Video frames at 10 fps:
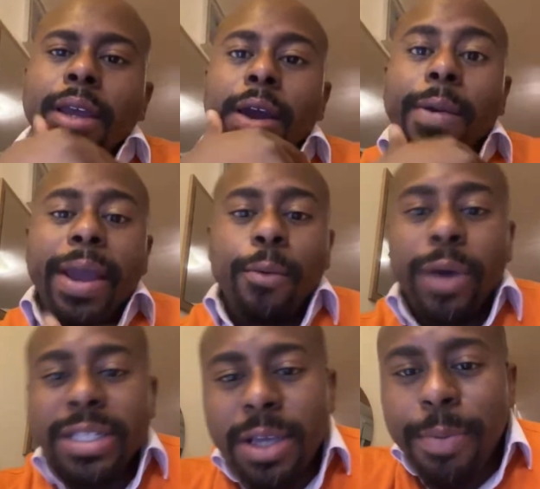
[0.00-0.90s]
All right,
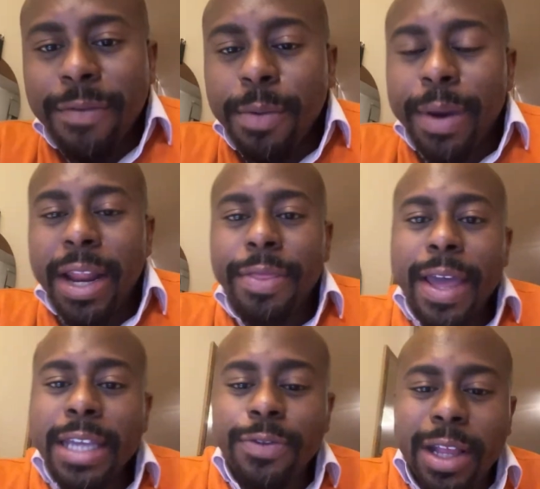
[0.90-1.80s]
what's up, everybody?
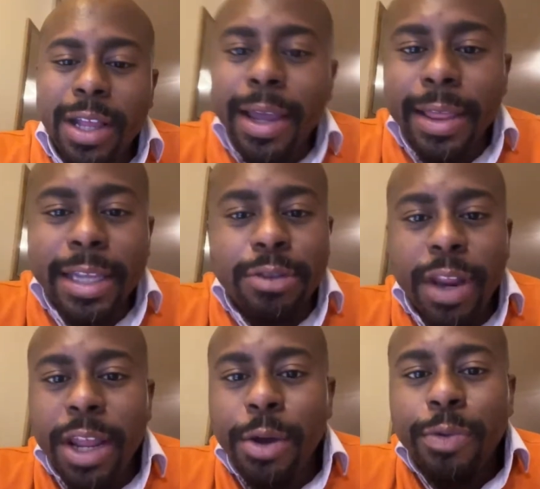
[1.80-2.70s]
Thanks for clicking this
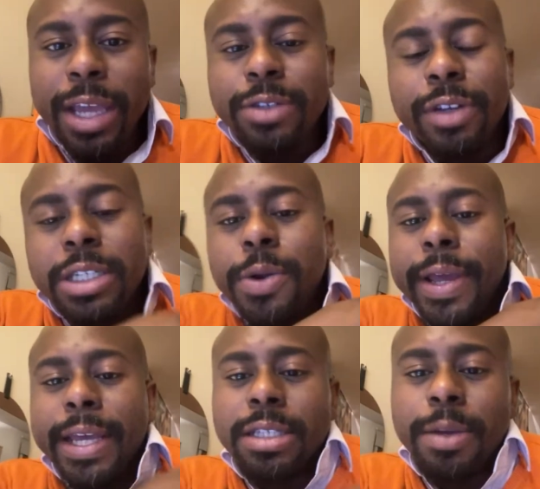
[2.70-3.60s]
video. Thanks for tuning
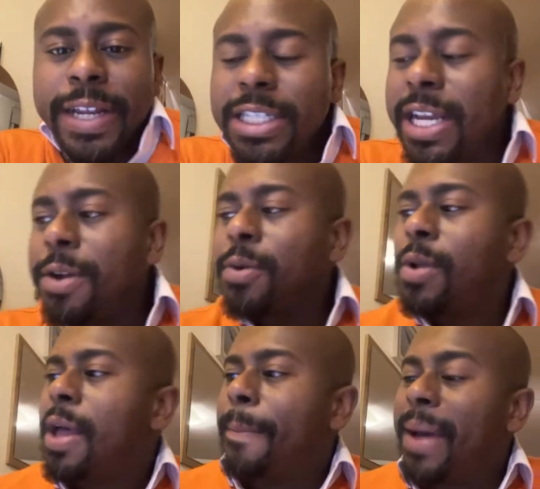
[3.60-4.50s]
into my channel.
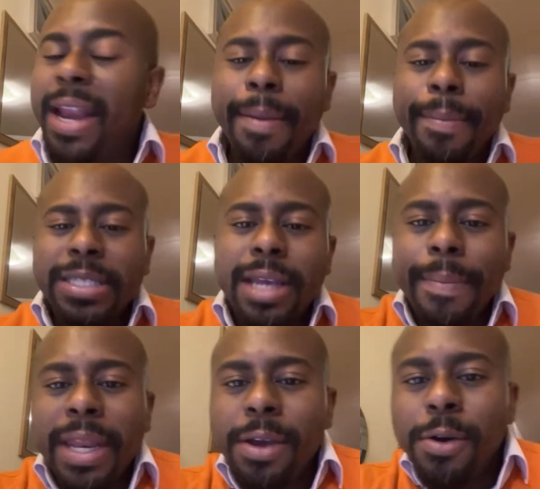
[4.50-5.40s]
My name is Simon
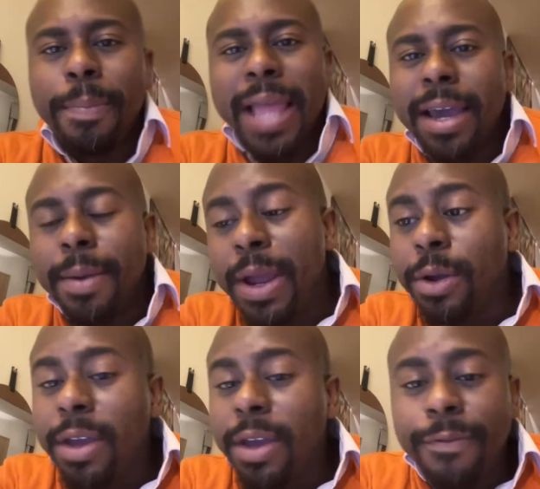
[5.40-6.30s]
Hill, Black
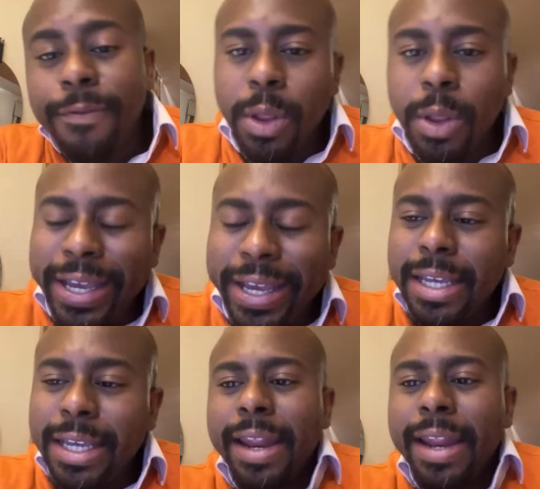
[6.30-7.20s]
American from
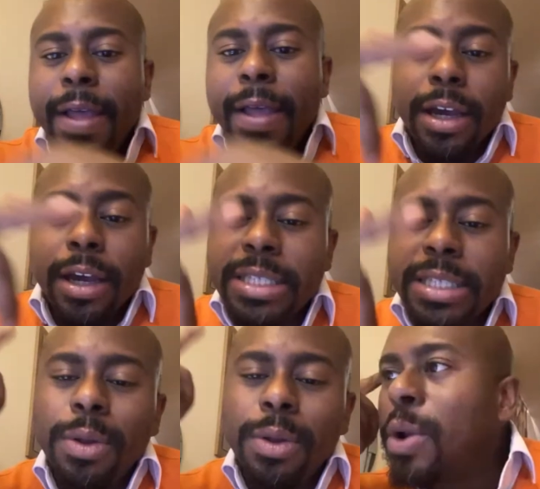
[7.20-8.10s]
Louisiana, coming to you
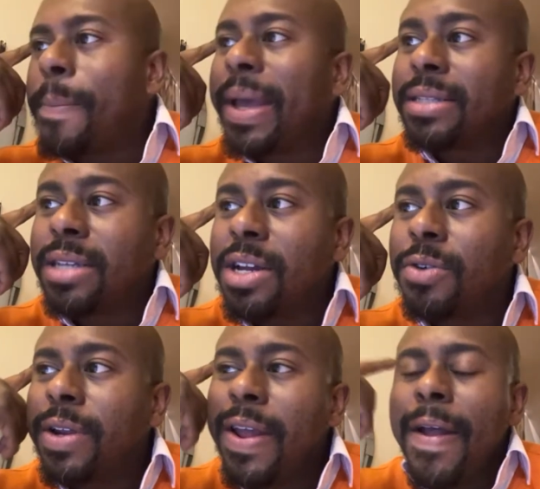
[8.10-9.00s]
live past
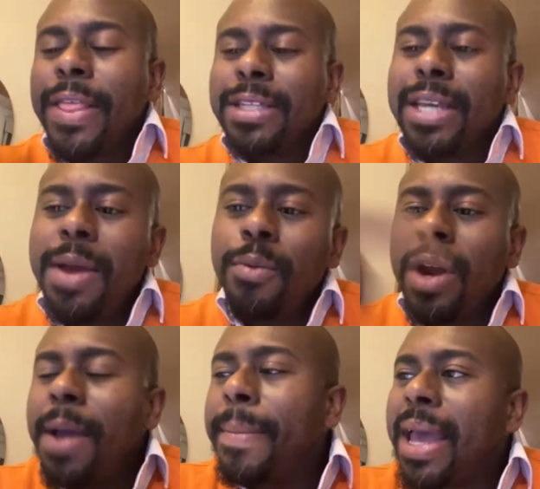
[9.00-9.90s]
Hungary. The time where
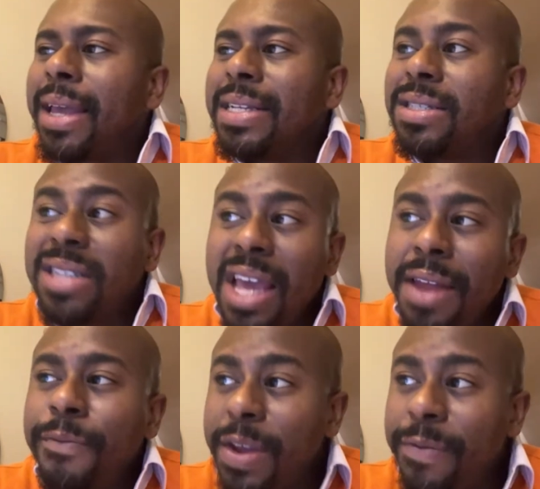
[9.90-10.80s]
I'm at is
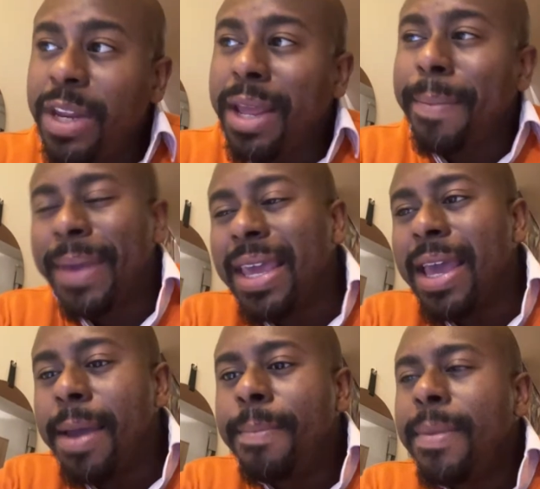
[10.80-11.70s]
10:50
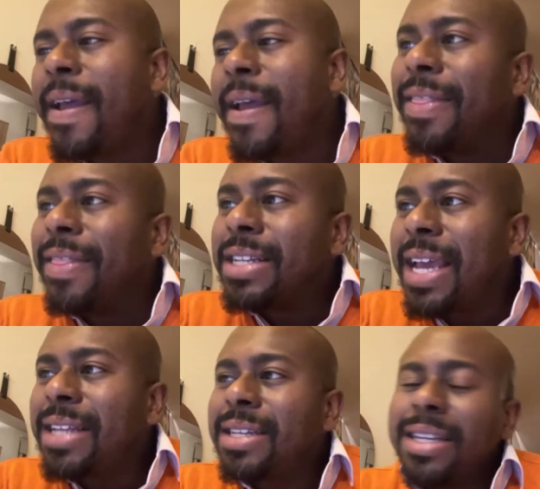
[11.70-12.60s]
p.m. and the
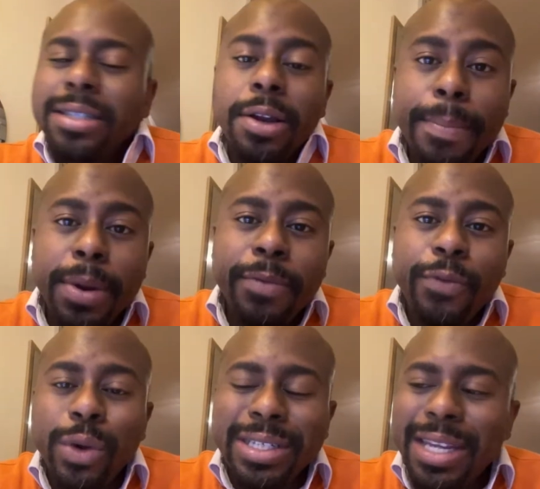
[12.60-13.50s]
date is November
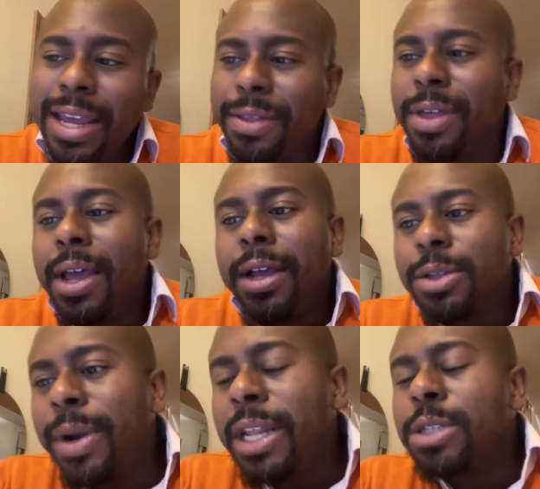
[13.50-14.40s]
14th,
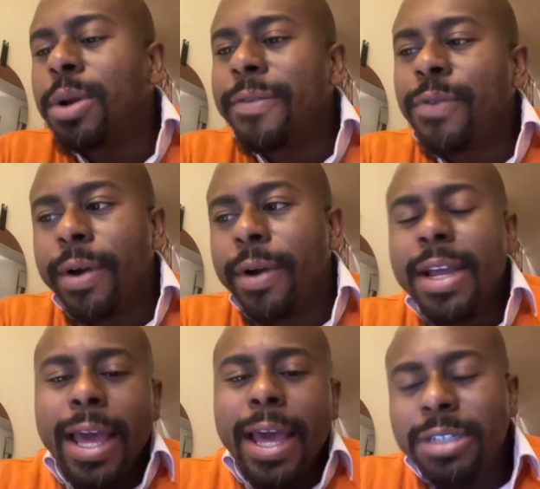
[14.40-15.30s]
2024.
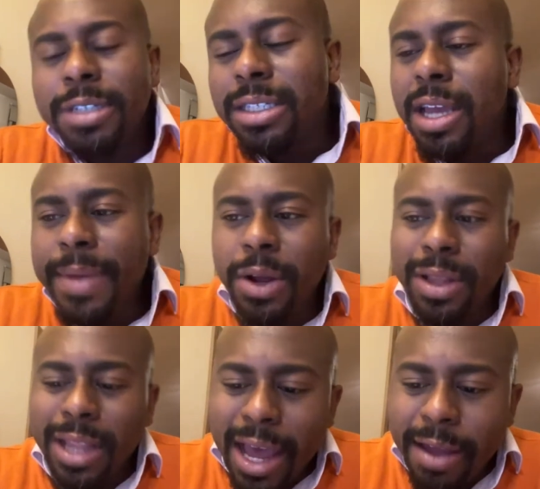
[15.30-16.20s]
And I'm just coming on
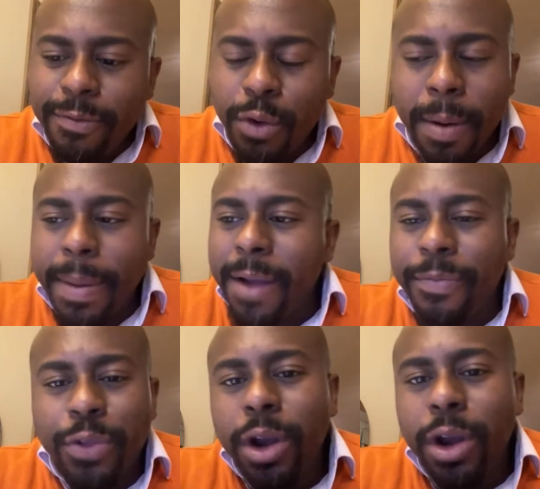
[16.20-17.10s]
live for about
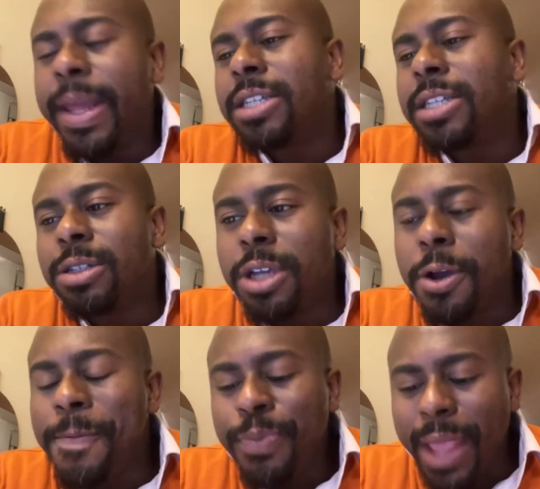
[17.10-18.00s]
30 minutes or
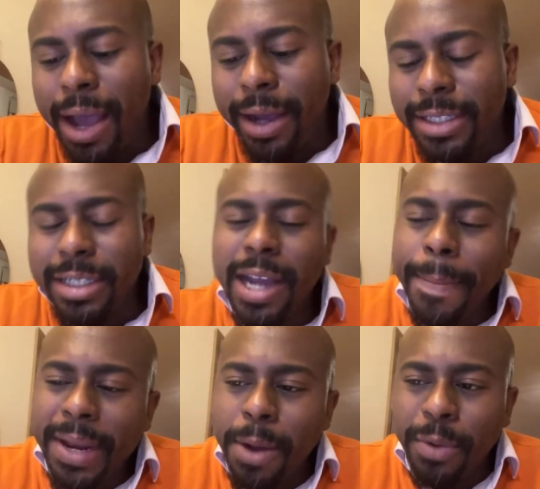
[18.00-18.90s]
so to chop
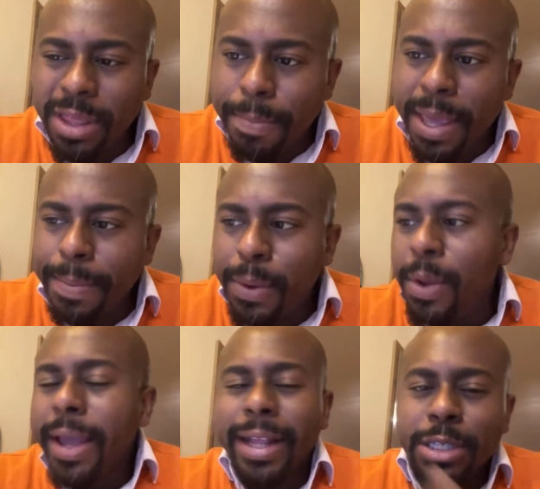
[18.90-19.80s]
it up with the people
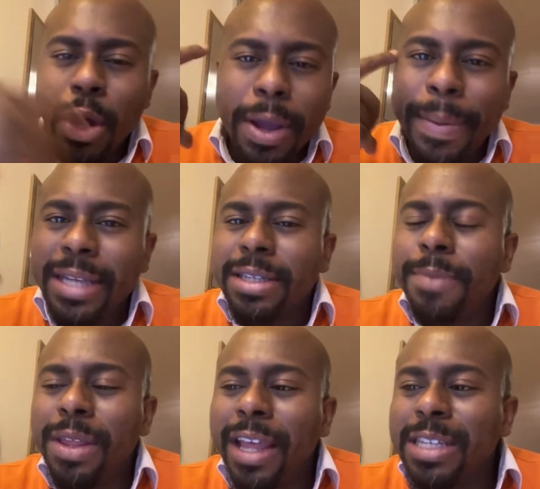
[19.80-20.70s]
and talk about
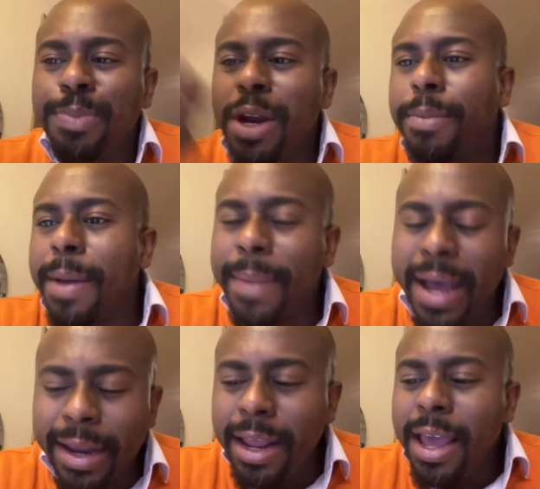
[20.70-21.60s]
something that's been on my
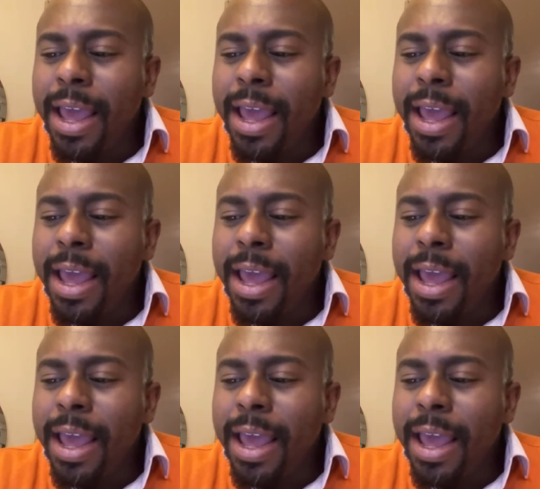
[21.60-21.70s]
mind.